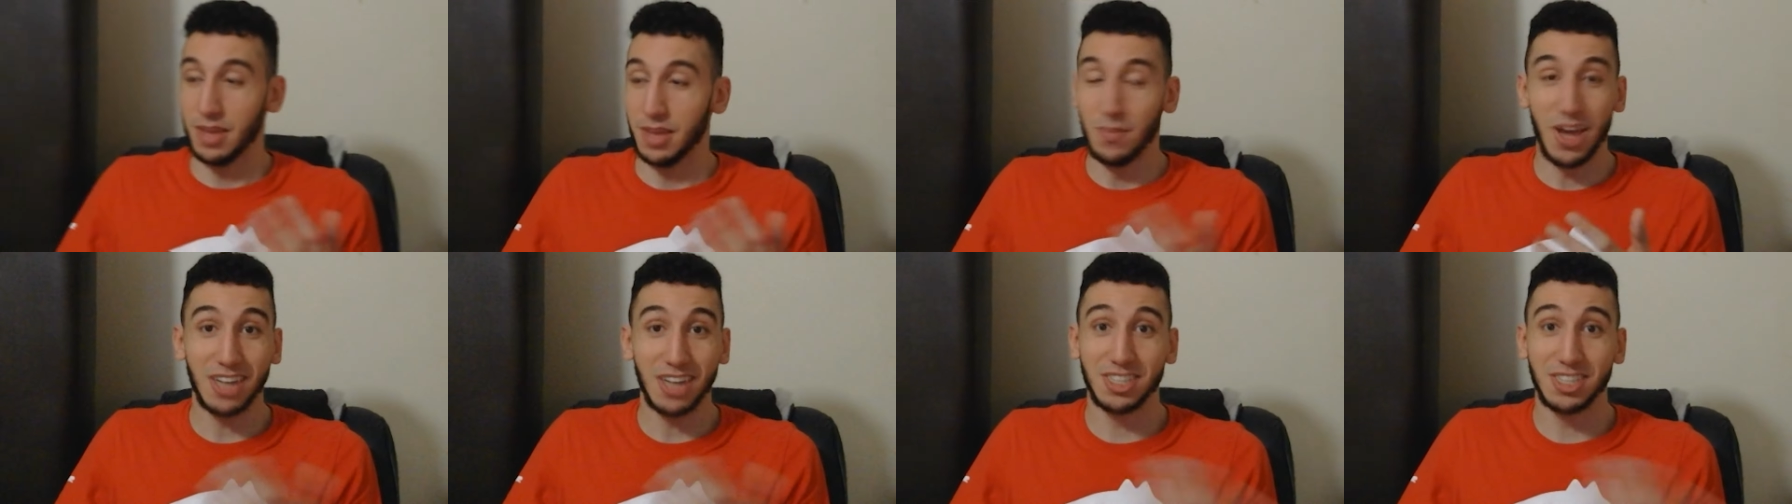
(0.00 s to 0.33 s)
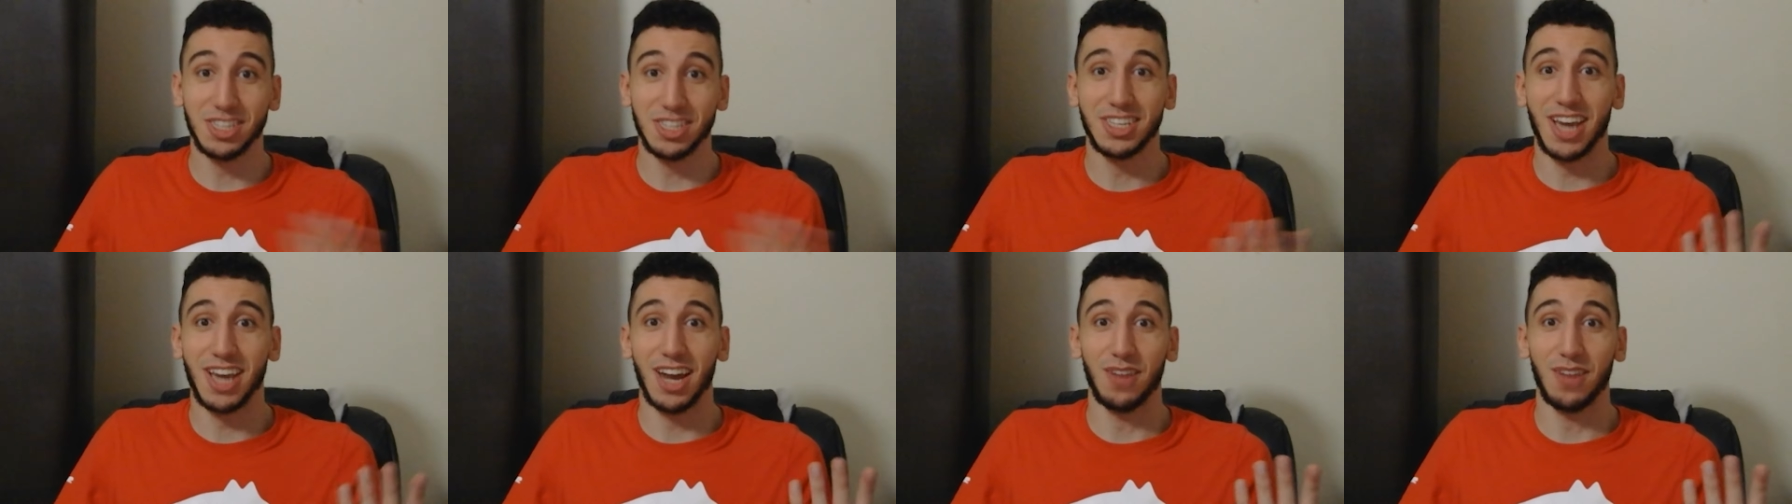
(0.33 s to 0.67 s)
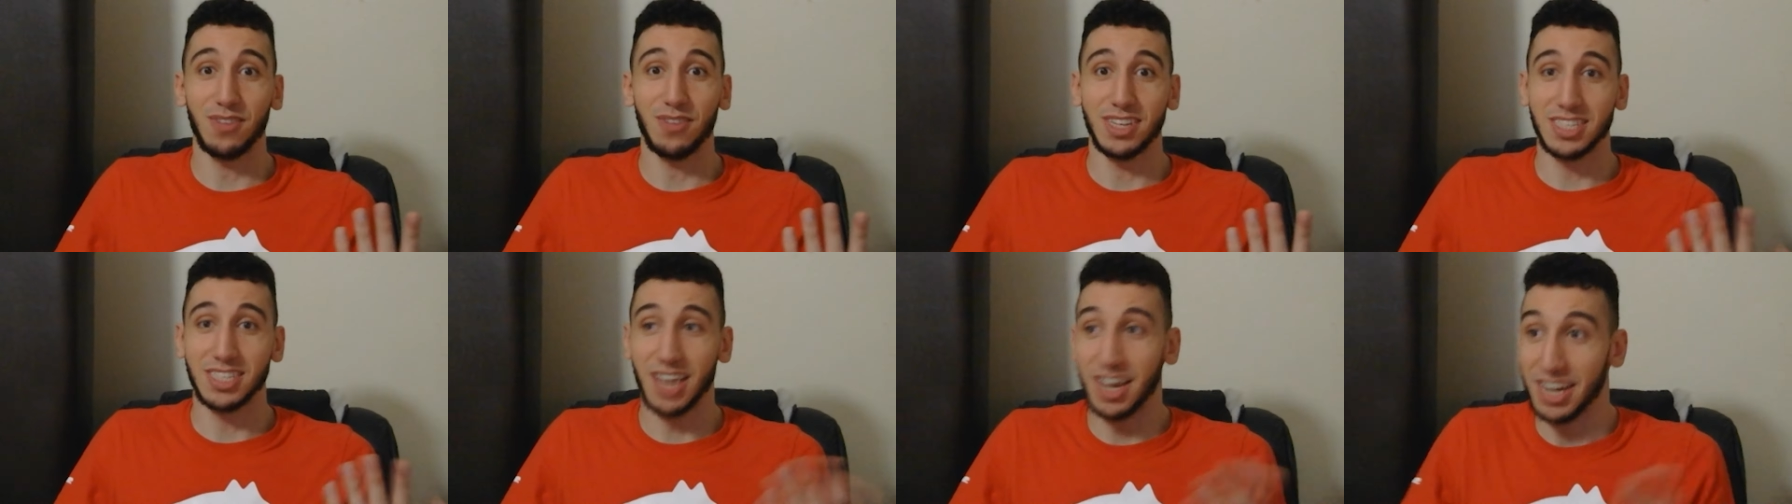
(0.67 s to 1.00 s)
actually kind of
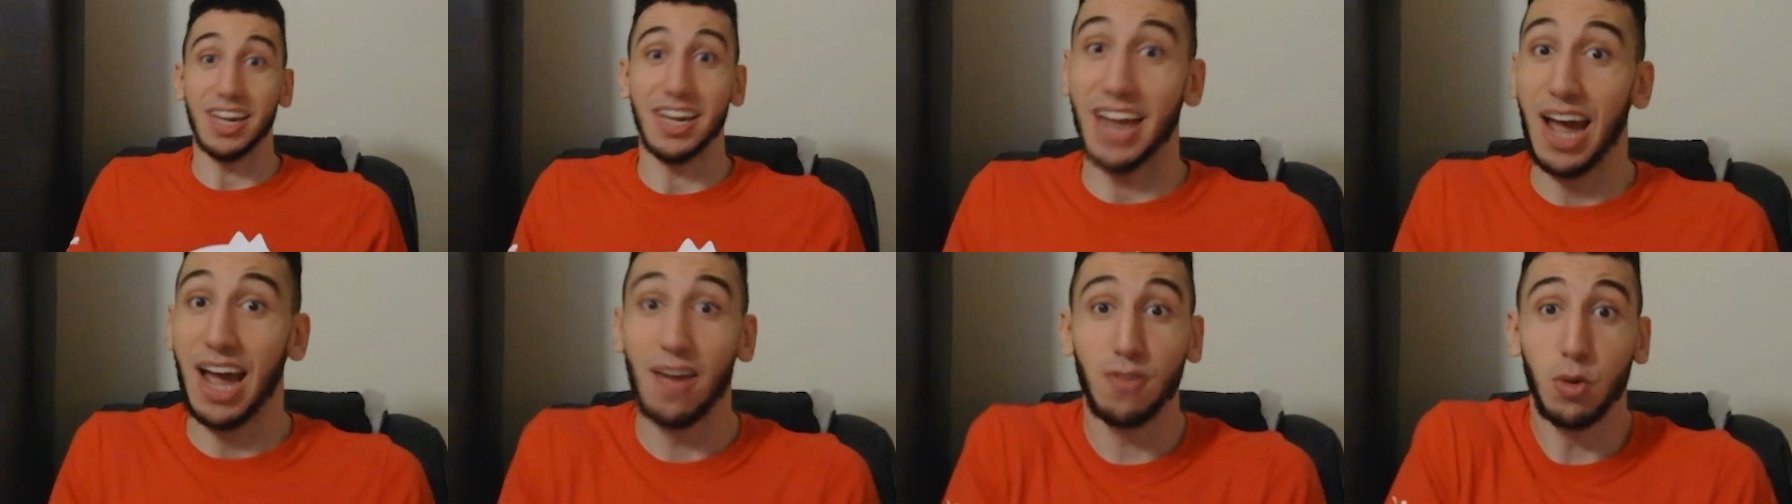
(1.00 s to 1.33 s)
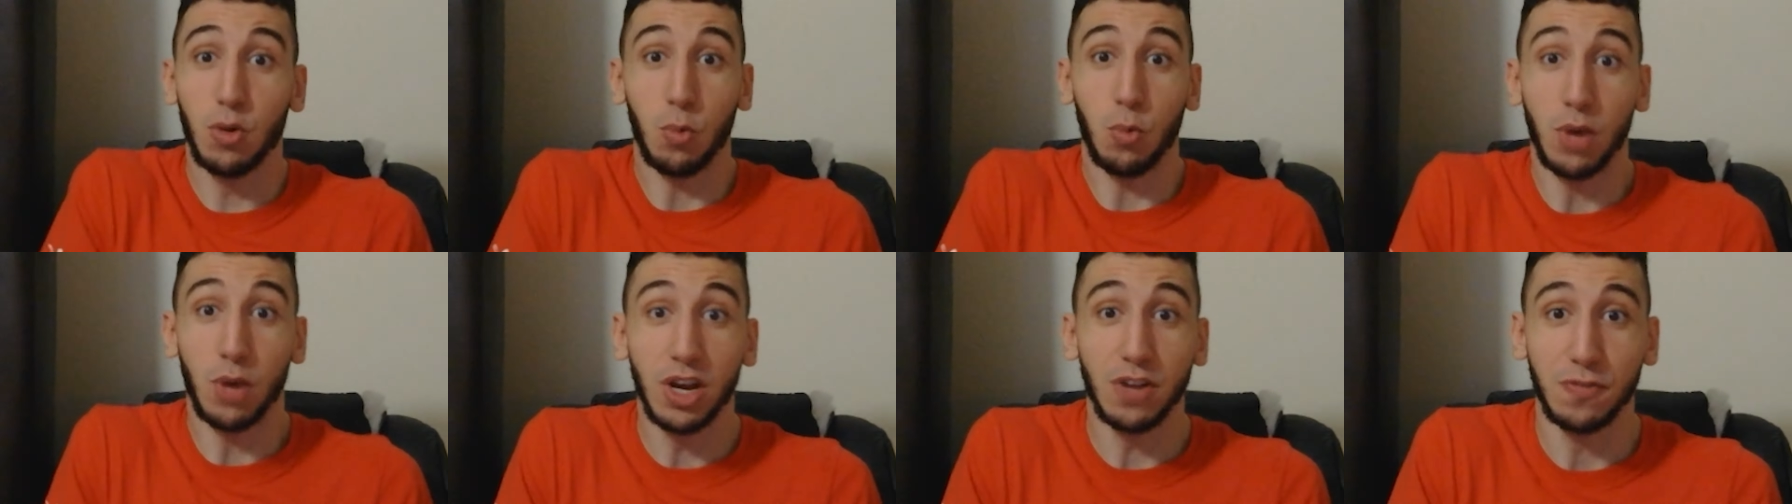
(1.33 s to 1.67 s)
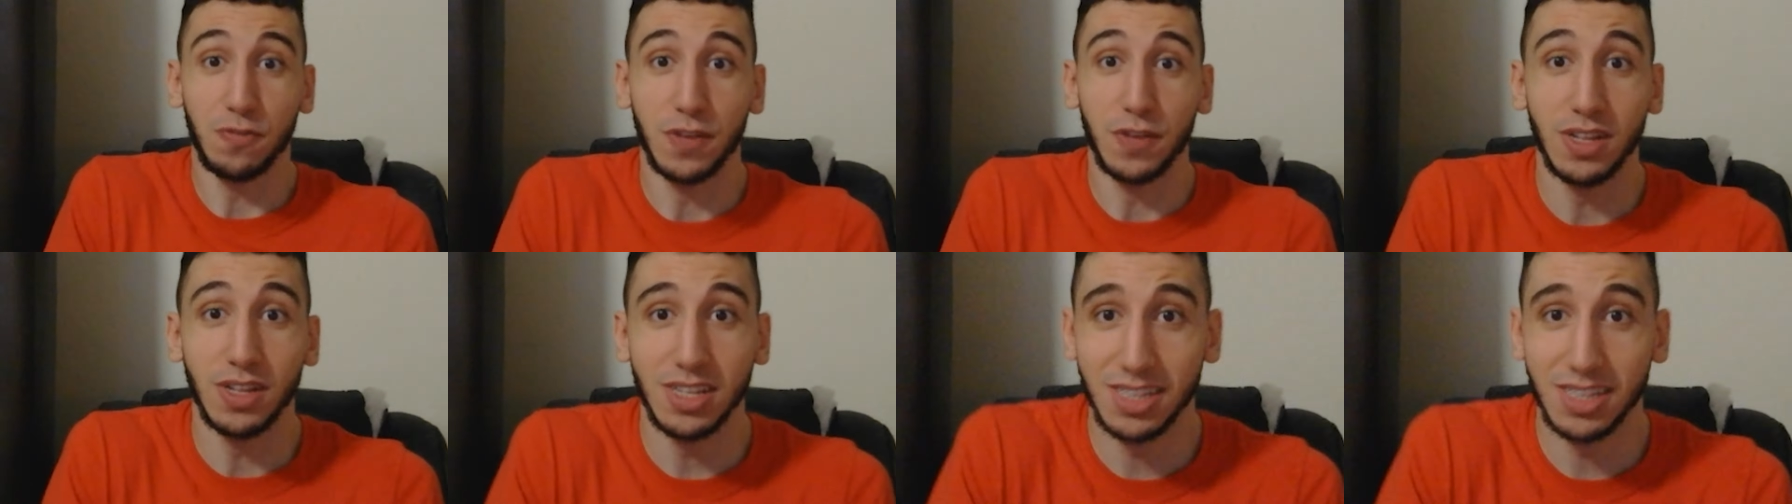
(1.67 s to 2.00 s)
excited. I have a weird
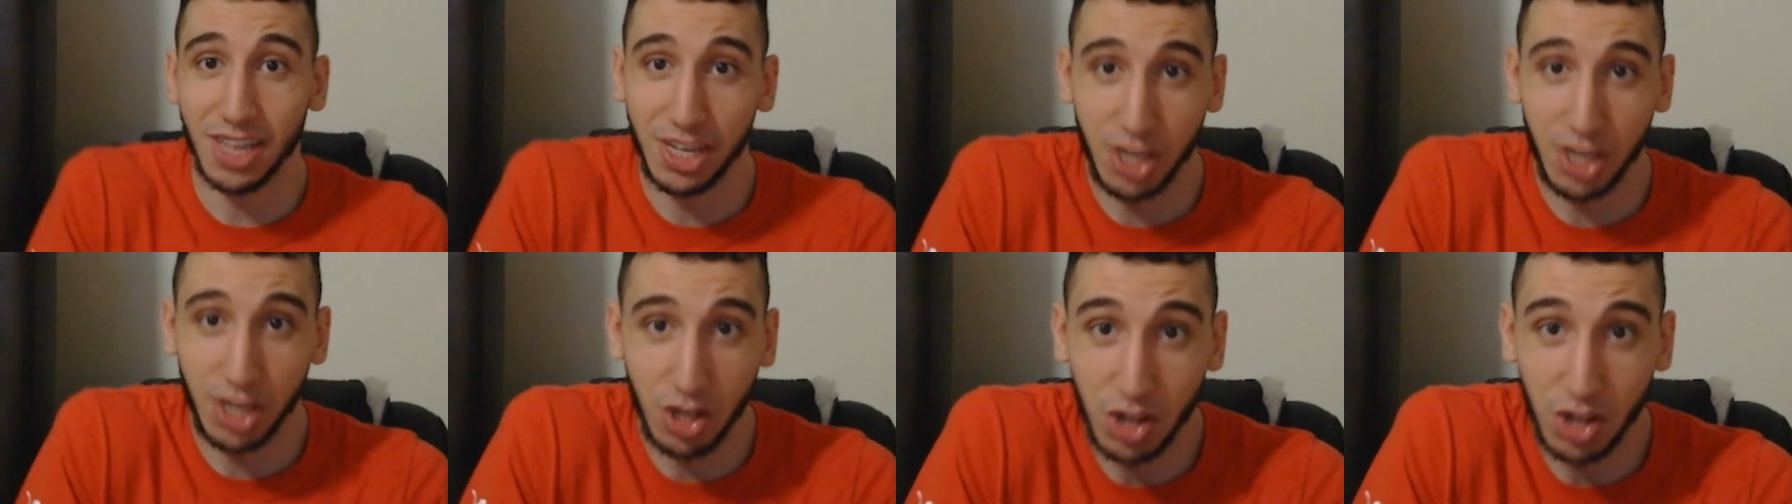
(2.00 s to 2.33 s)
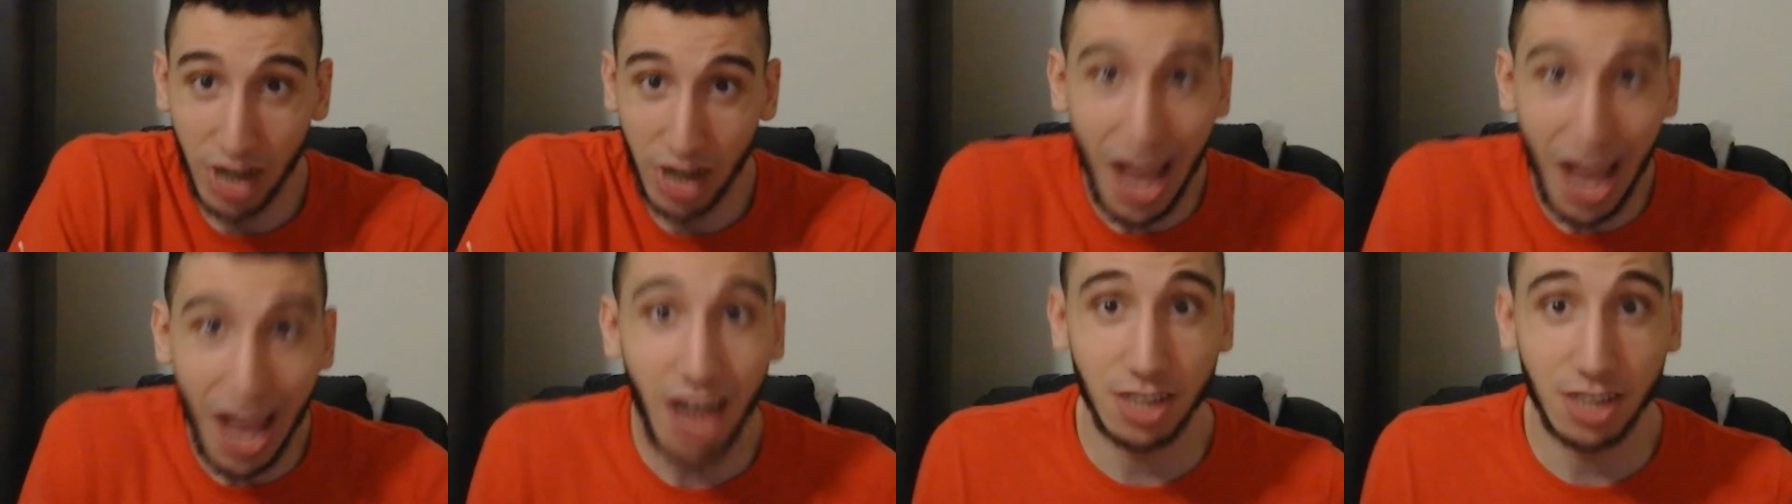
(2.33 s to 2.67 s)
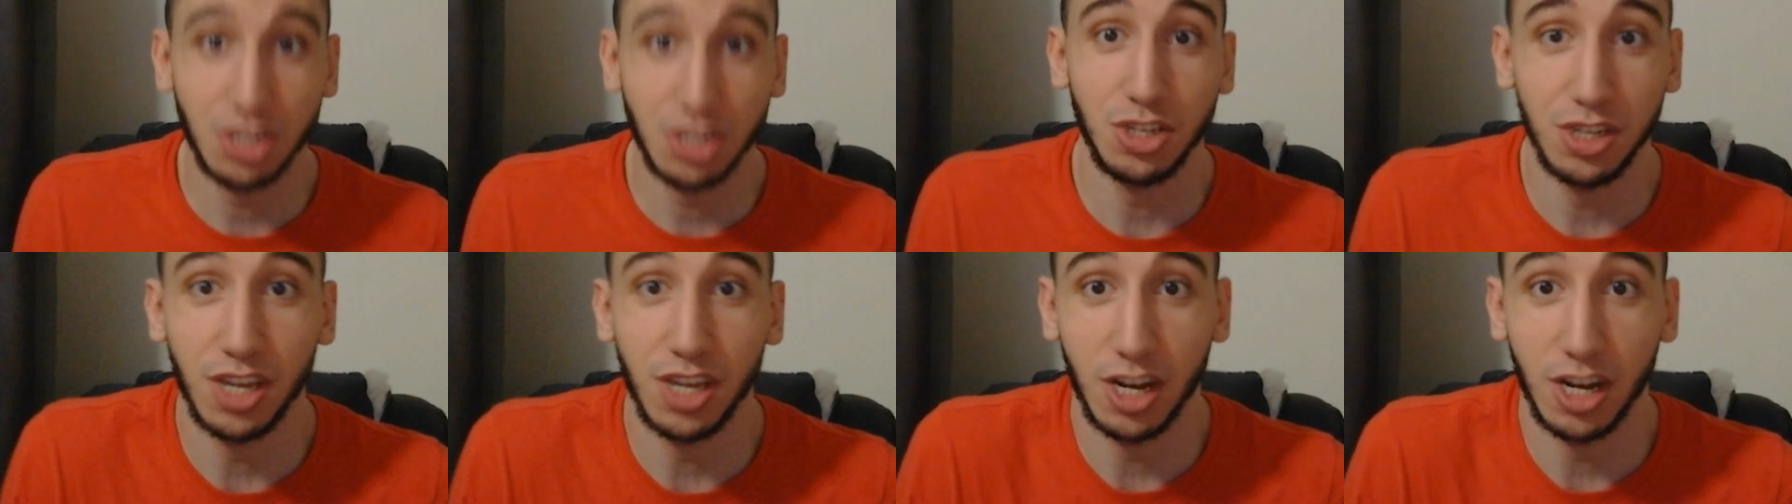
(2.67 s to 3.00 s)
feeling that y'all are
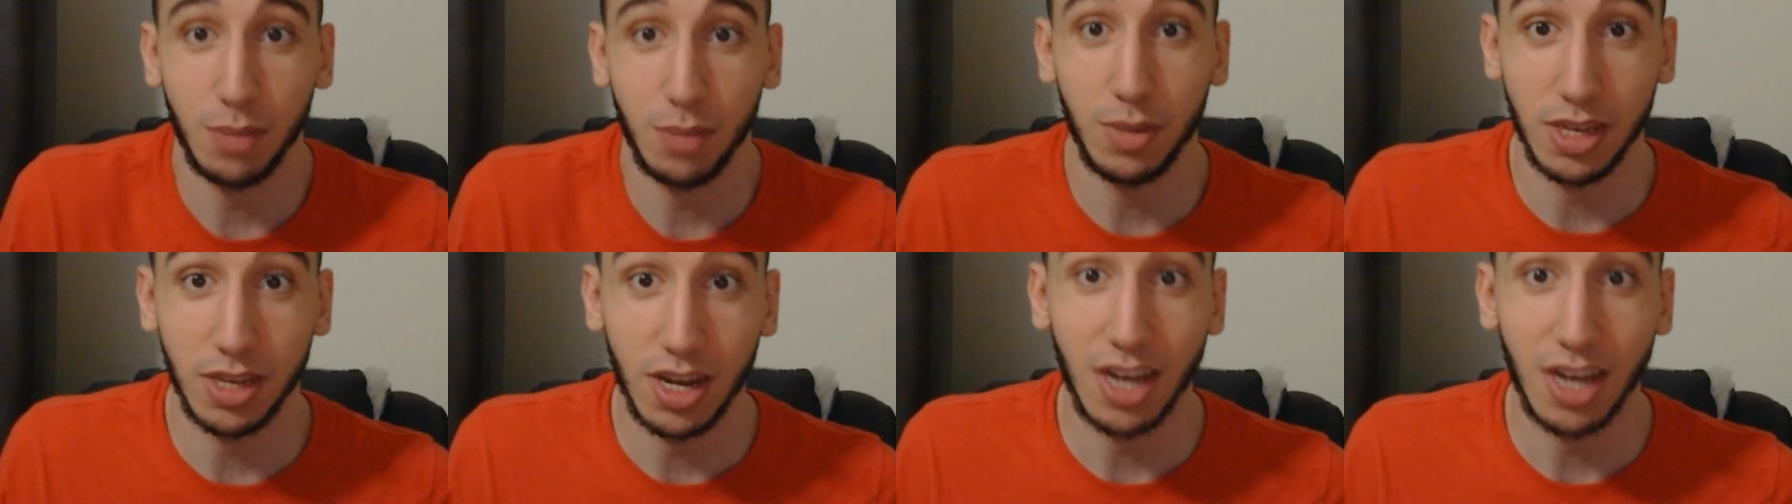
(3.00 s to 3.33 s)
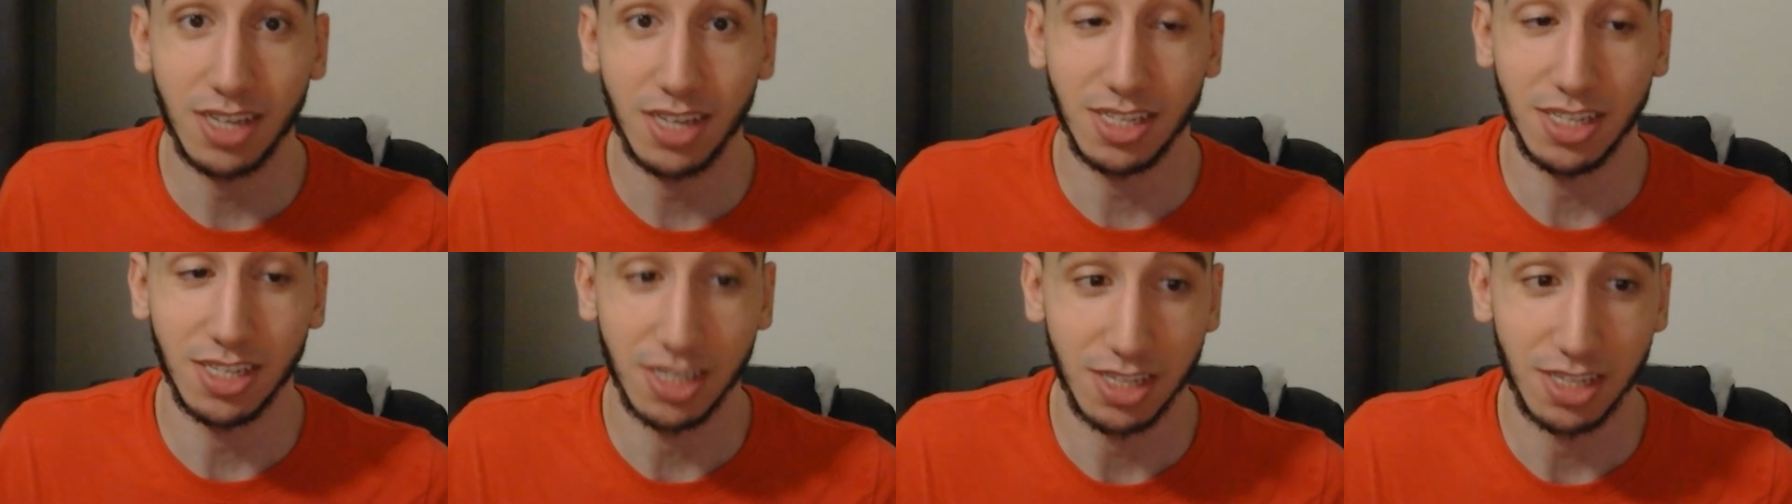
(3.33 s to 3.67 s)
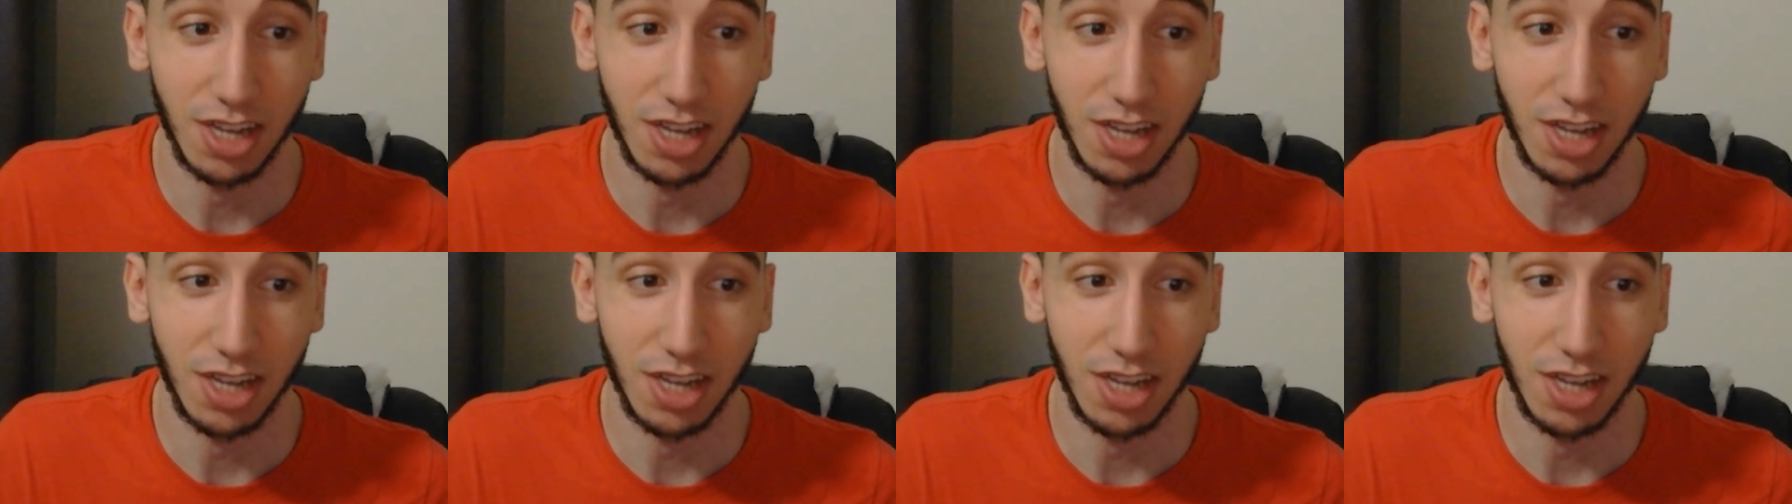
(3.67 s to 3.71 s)
actually gonna be nice this time.